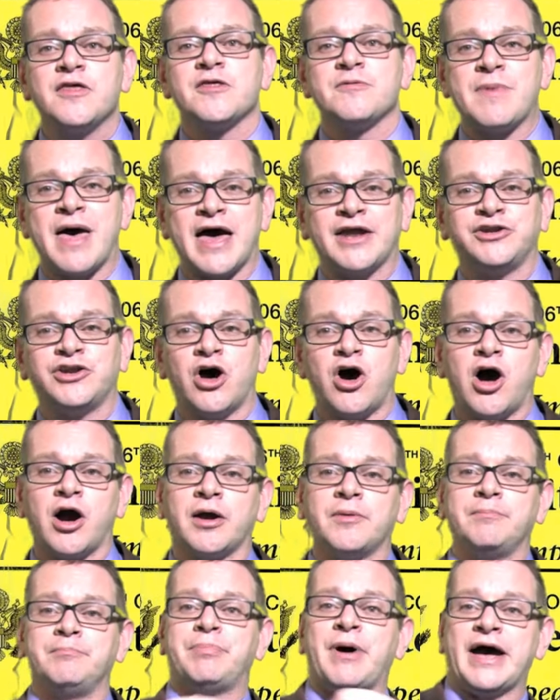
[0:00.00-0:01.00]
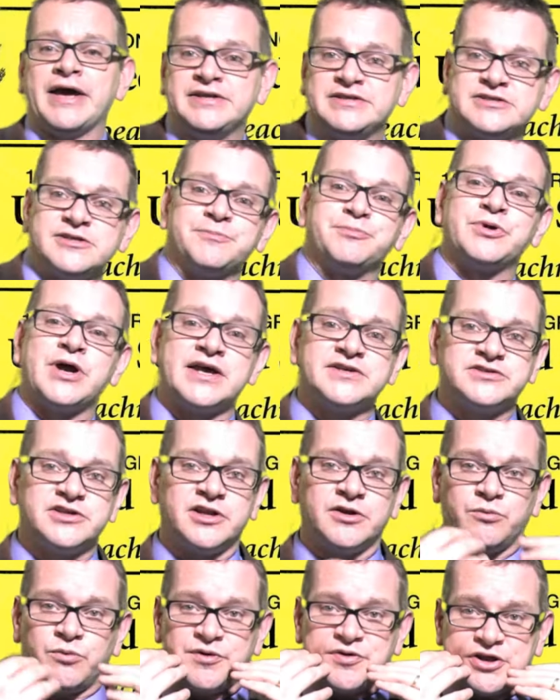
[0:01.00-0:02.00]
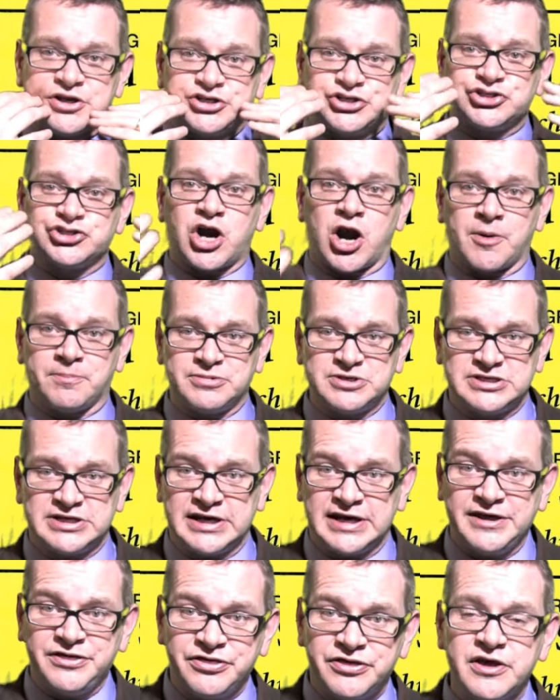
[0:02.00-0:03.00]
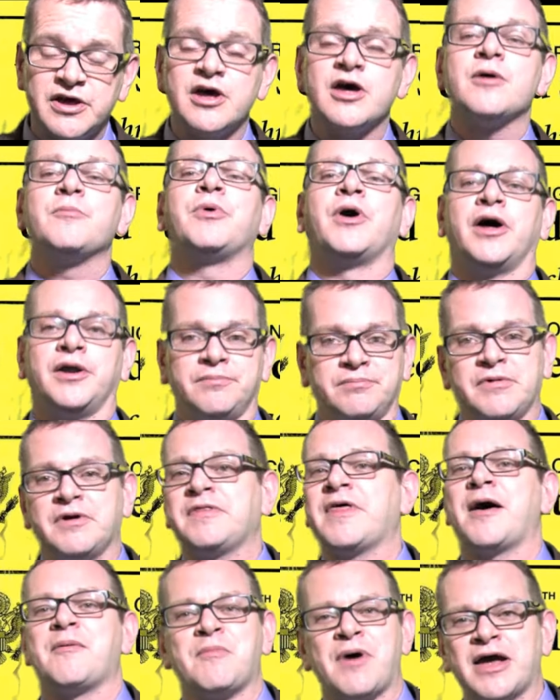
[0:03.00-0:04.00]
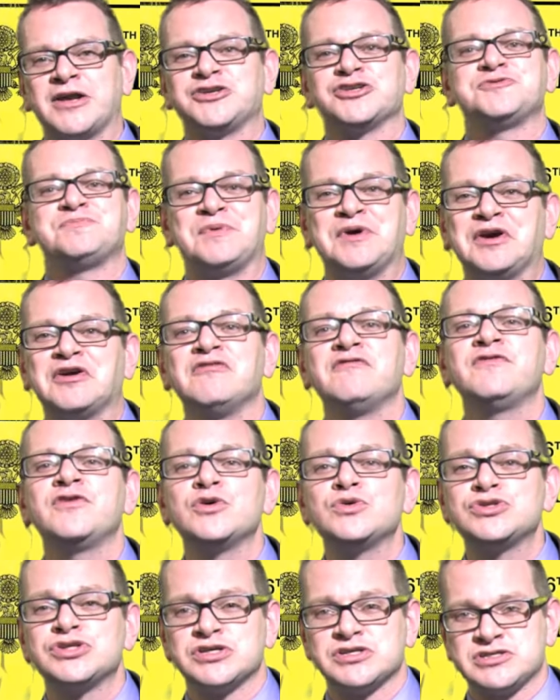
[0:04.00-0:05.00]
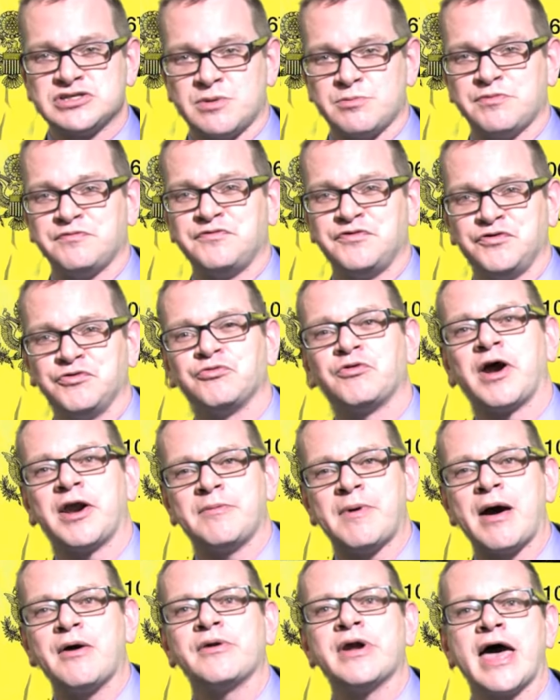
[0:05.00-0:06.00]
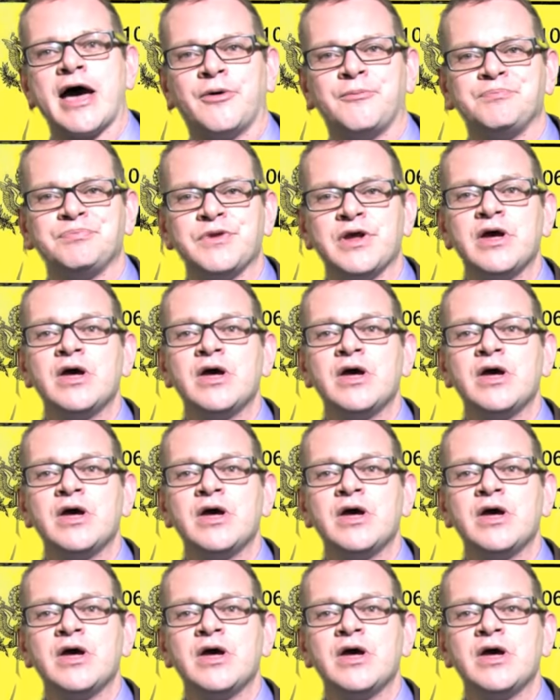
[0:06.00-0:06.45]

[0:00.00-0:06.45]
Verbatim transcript: The mad dog bites the president with its sharp teeth, but that might just be confusing some of you right about now.